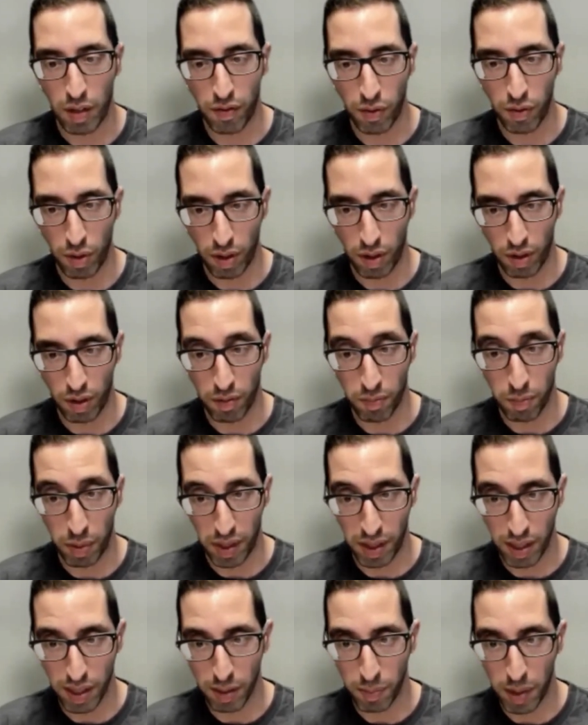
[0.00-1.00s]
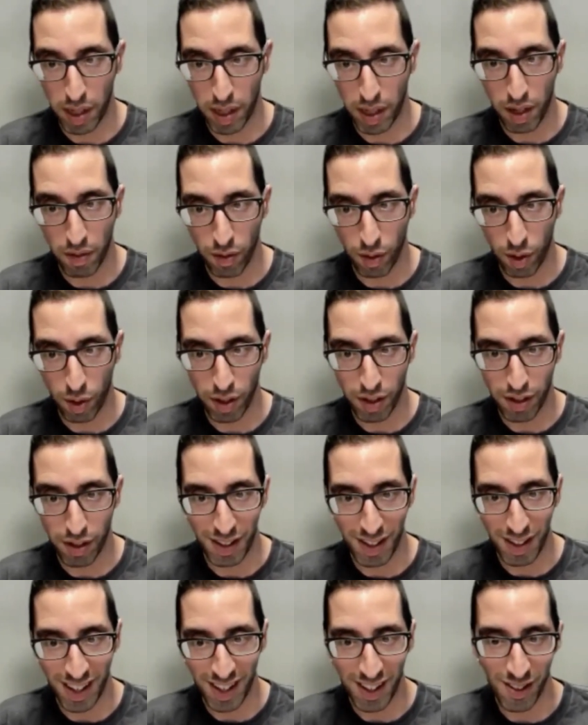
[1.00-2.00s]
for participating
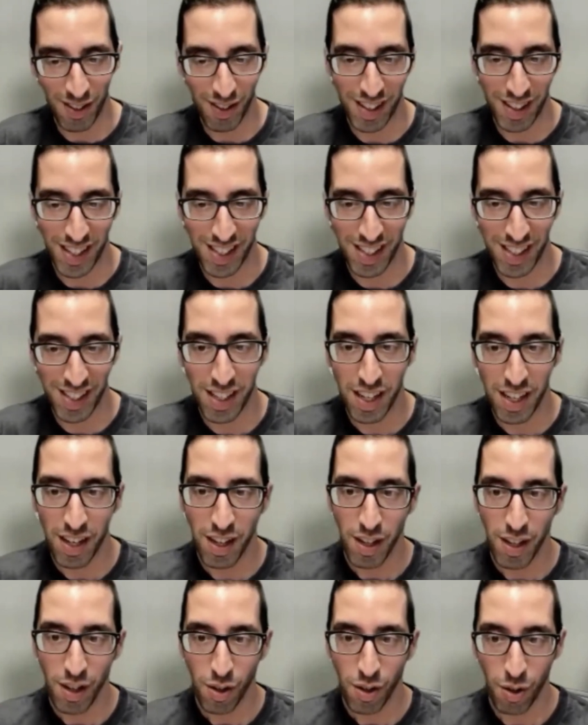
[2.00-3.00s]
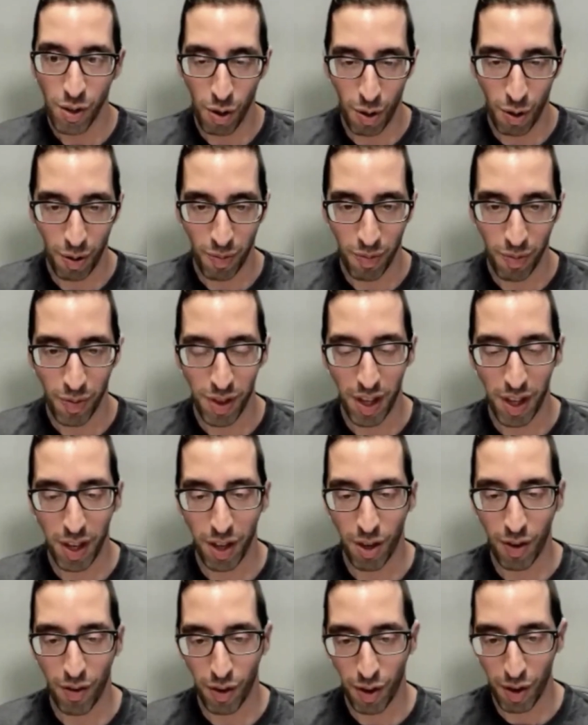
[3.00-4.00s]
voluntarily on this call.
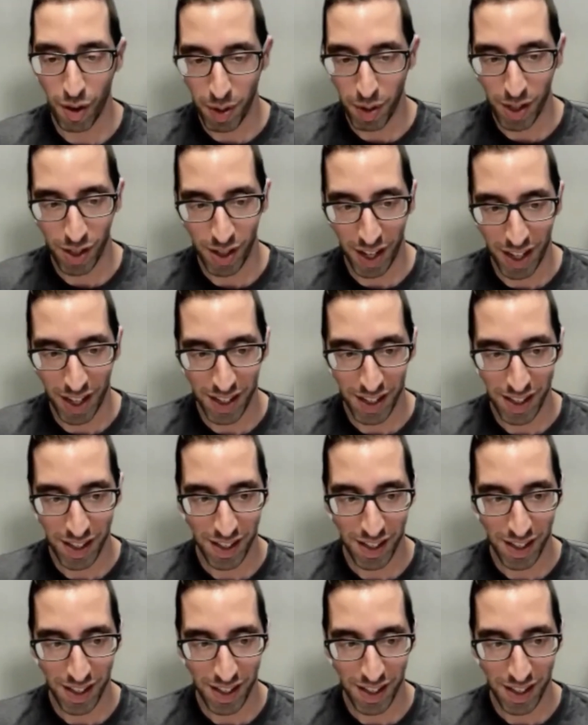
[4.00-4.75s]
Thank you very much, guys.